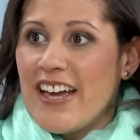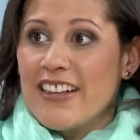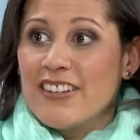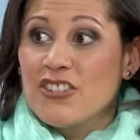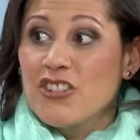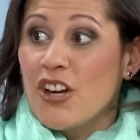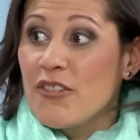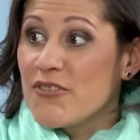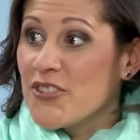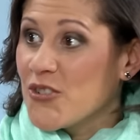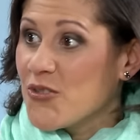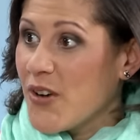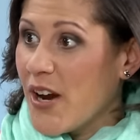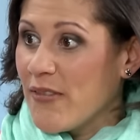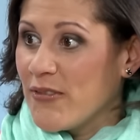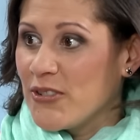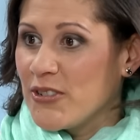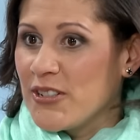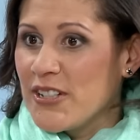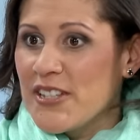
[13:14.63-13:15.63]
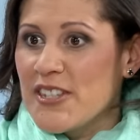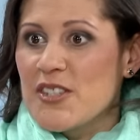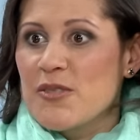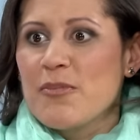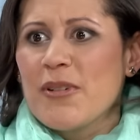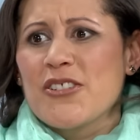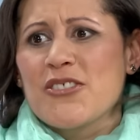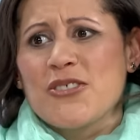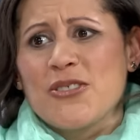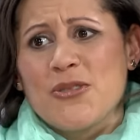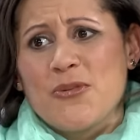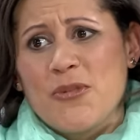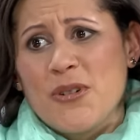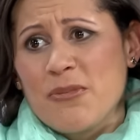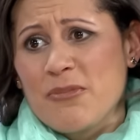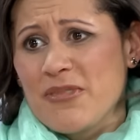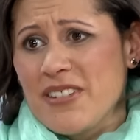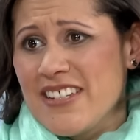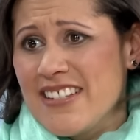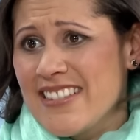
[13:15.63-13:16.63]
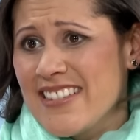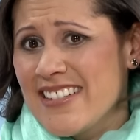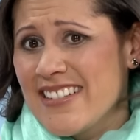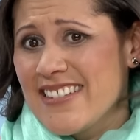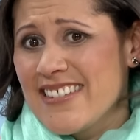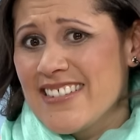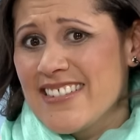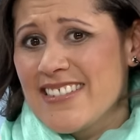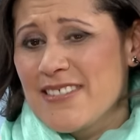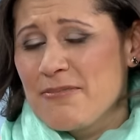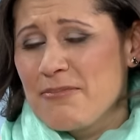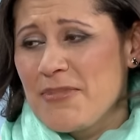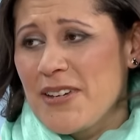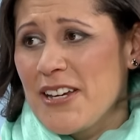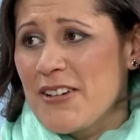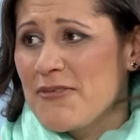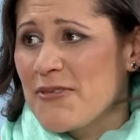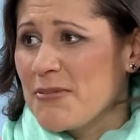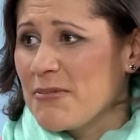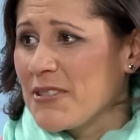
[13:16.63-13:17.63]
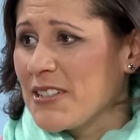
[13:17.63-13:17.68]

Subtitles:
I love to travel, especially to warm places, being from